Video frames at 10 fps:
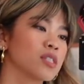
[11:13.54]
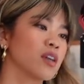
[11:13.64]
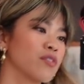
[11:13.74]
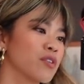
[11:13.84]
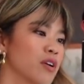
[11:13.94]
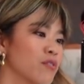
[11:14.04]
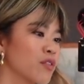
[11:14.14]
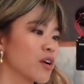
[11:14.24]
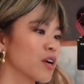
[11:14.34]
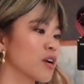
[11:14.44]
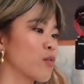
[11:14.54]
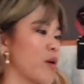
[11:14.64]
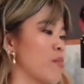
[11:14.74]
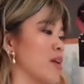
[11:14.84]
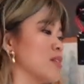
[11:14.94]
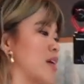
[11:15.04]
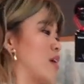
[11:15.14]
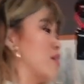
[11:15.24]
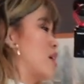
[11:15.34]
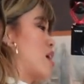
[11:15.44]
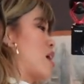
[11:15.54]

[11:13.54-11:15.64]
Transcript: if you're looking for a good white button down,